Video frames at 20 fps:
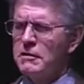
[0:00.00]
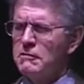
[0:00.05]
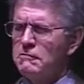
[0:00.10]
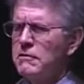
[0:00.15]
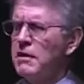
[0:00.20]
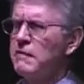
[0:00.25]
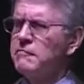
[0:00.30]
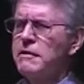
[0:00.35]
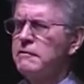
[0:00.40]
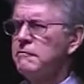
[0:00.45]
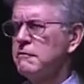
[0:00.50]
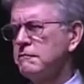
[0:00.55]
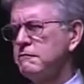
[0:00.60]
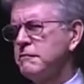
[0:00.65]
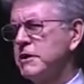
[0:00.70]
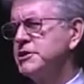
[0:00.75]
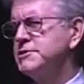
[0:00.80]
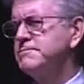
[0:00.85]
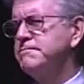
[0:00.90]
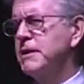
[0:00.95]
Well, we will
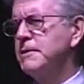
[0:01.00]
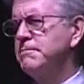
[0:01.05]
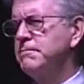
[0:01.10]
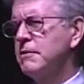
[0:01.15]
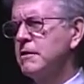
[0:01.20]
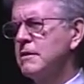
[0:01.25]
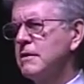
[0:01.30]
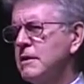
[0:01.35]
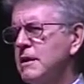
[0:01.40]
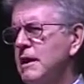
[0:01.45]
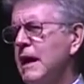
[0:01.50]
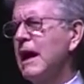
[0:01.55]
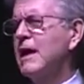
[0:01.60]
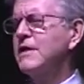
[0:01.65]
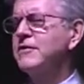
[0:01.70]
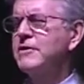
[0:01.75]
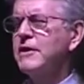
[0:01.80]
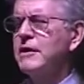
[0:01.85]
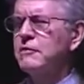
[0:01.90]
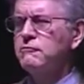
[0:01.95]
reach people
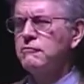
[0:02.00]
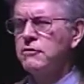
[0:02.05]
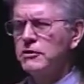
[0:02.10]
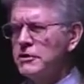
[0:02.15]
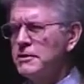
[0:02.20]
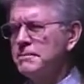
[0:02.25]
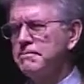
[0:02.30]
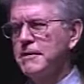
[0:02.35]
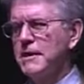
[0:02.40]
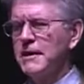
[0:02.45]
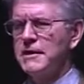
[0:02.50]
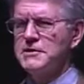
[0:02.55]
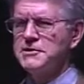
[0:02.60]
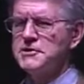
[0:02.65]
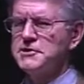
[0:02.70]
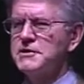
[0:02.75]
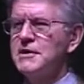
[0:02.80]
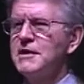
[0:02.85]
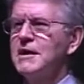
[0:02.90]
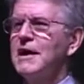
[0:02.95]
at their
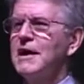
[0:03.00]
workplace,